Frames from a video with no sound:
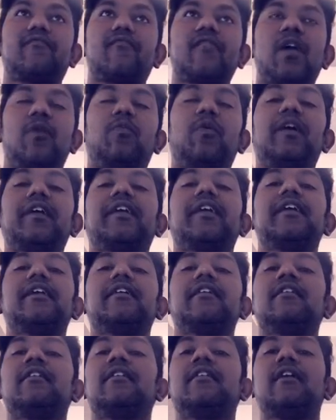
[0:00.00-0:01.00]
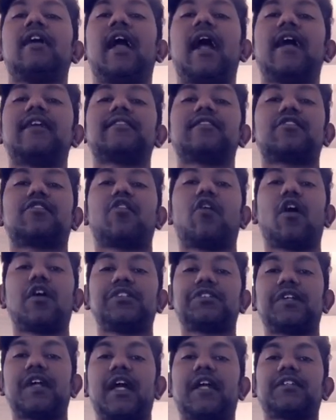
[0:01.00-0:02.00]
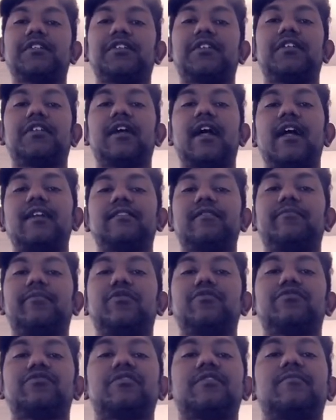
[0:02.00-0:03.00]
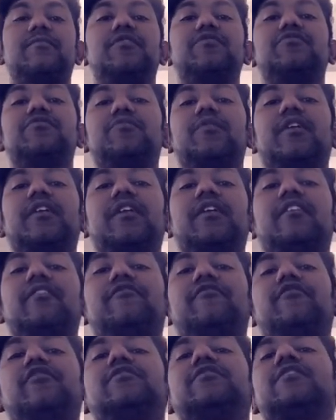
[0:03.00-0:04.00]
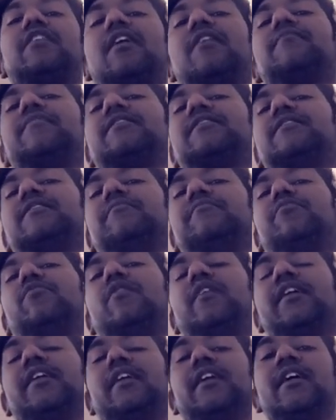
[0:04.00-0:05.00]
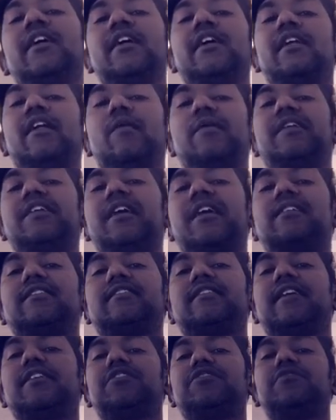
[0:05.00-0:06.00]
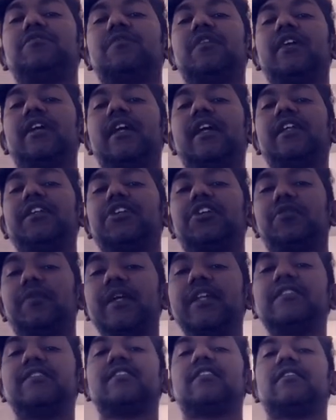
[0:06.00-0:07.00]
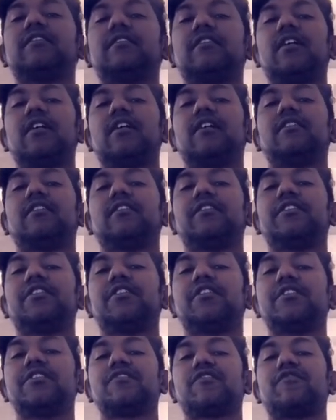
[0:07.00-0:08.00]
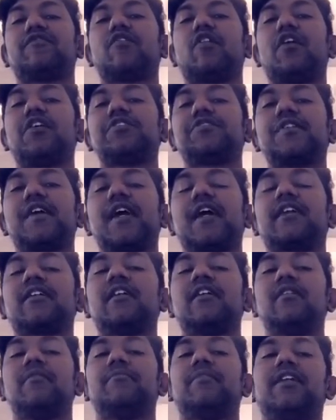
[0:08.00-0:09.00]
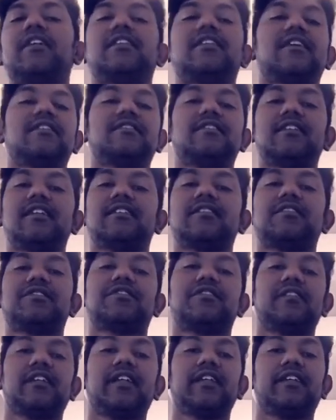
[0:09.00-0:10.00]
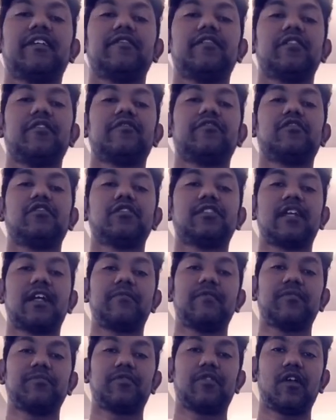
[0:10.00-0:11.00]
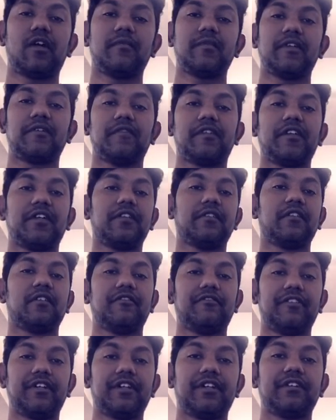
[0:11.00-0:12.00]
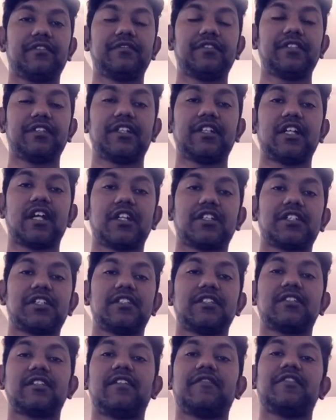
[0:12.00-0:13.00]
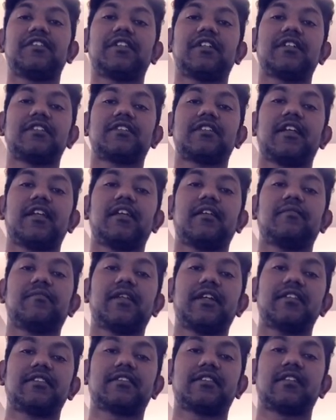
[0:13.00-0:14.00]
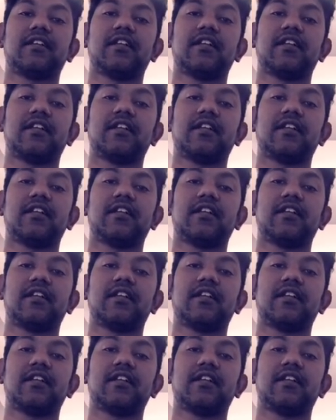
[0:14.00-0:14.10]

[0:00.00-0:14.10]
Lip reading: working as a contractor as opposed to someone who's working full-time as an employee. Now it does tend to increase the years of contract, but it doesn't necessarily give you a full-time employment where the deductions and everything is taking place,